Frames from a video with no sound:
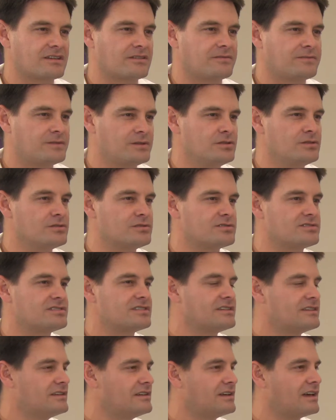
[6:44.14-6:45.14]
have fused
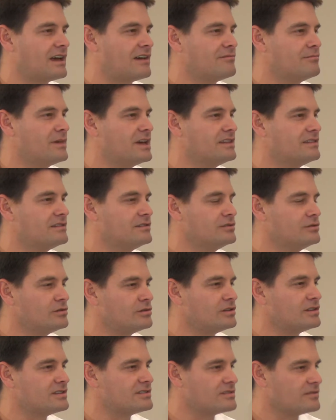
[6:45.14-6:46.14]
have made the
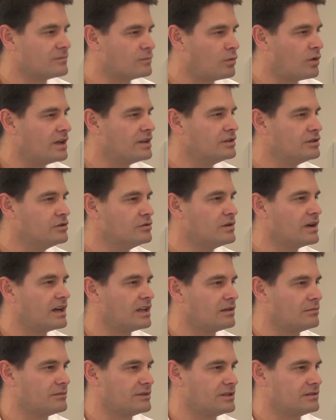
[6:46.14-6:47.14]
nucleus of what new
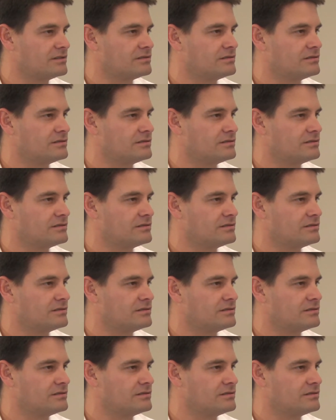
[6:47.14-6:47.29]
element?